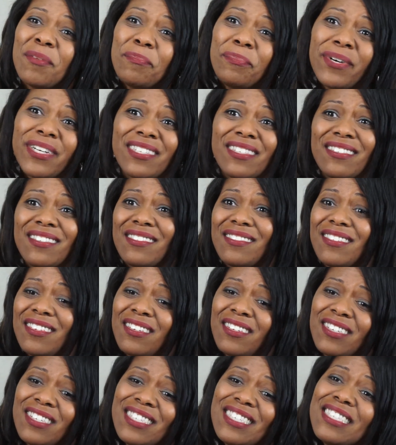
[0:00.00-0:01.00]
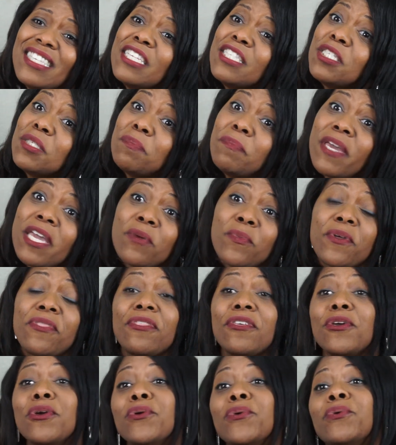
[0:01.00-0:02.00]
But since being with
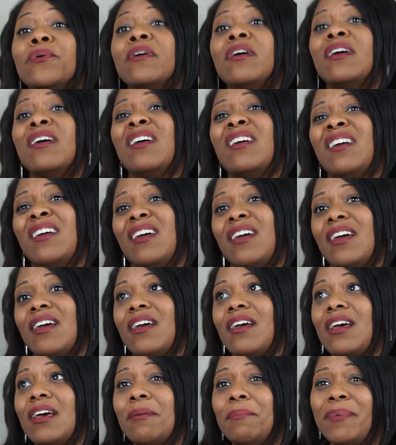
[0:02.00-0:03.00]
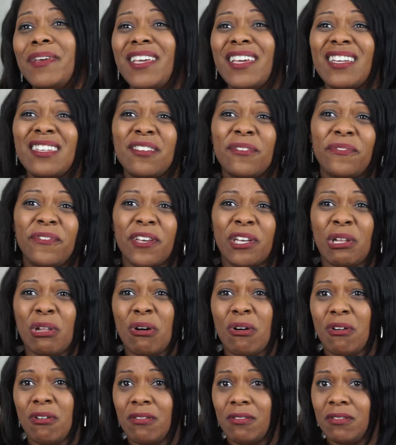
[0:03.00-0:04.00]
you, I began to feel
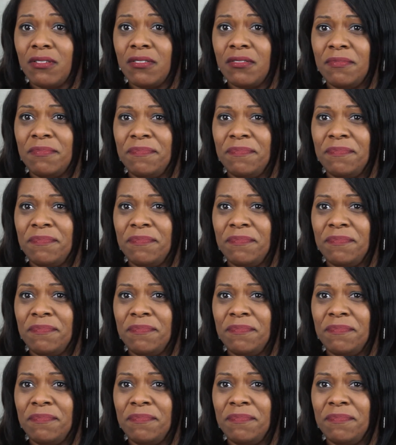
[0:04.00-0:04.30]
all